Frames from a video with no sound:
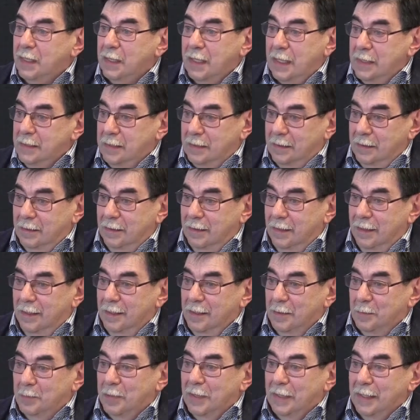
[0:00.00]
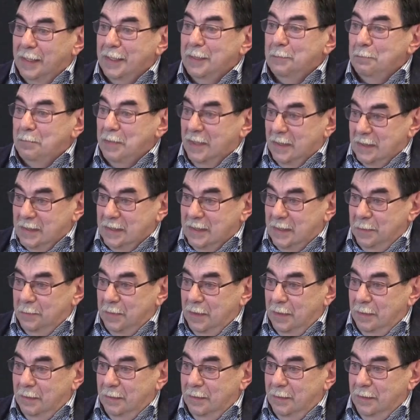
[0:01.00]
but all European
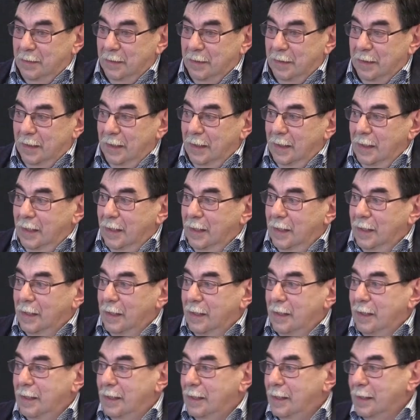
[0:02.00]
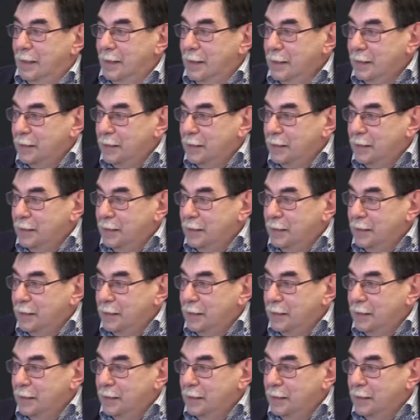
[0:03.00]
democracies were also imperial.